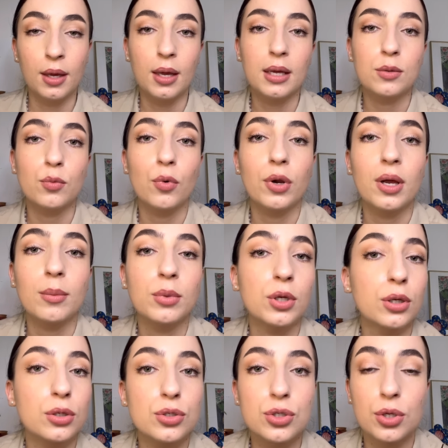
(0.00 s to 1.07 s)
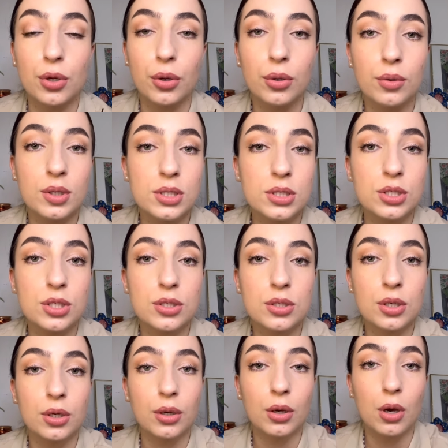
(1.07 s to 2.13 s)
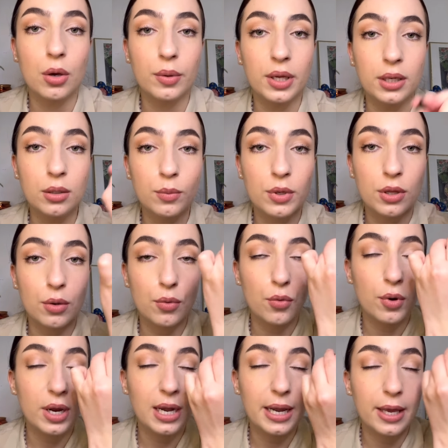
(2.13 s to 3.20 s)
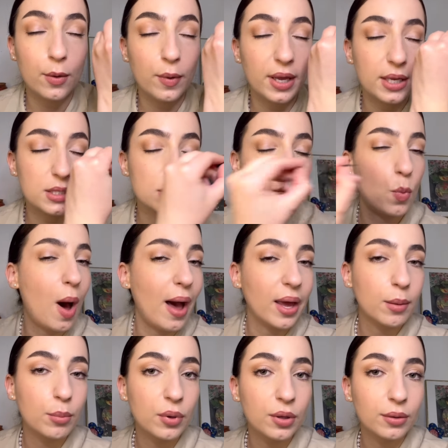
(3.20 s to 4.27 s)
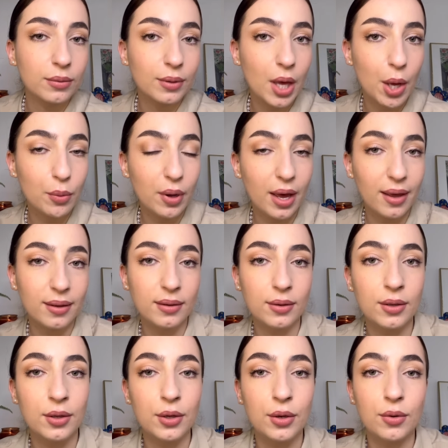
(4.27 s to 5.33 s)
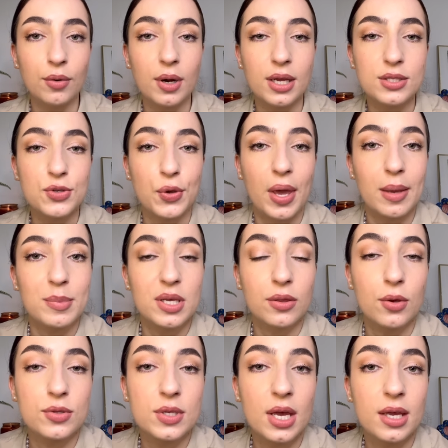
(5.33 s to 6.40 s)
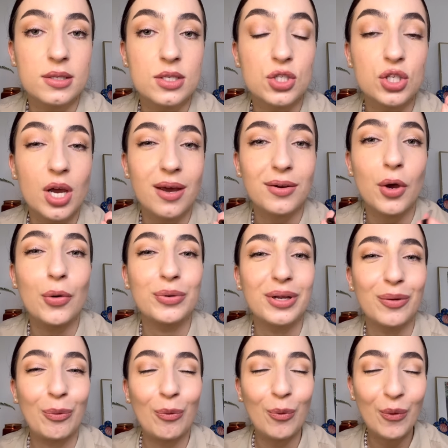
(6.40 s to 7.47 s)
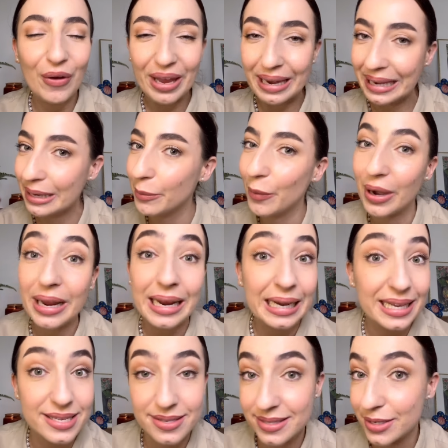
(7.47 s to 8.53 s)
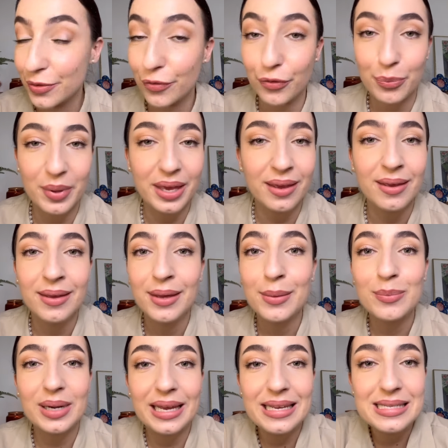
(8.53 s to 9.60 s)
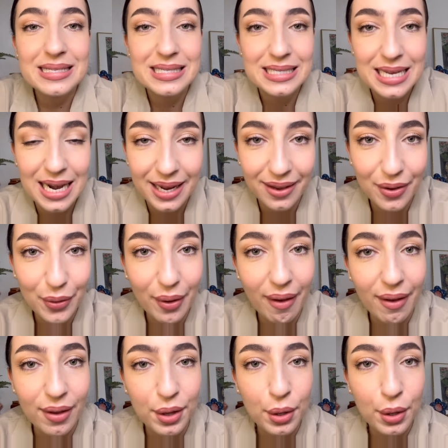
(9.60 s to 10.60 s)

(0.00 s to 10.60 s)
And what I'm going to do is just going to go in with a really quick swipe. Okay. Right. So keeping those eyes shut, holding really, really still for me, please, darling. Okay.